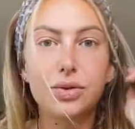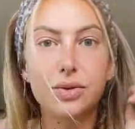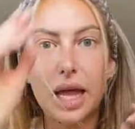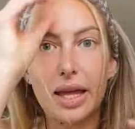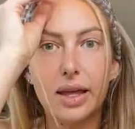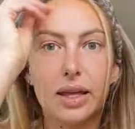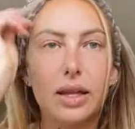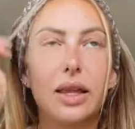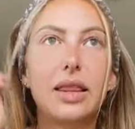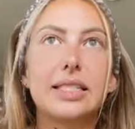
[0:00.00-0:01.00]
to like,
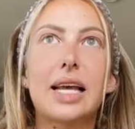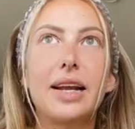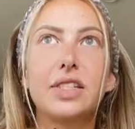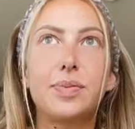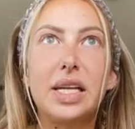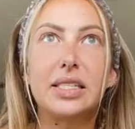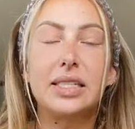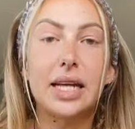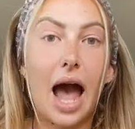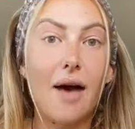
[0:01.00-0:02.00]
this kind of
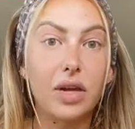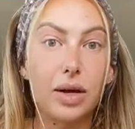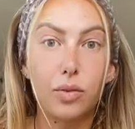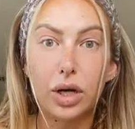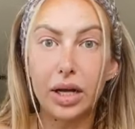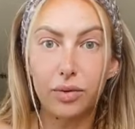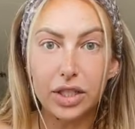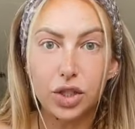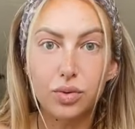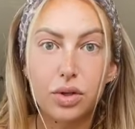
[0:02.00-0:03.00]
speaks into having a morning
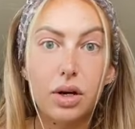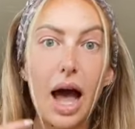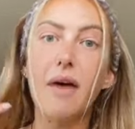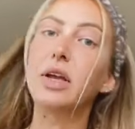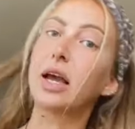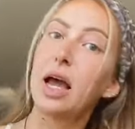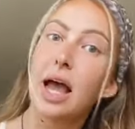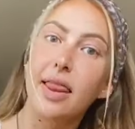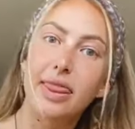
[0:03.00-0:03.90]
ritual, having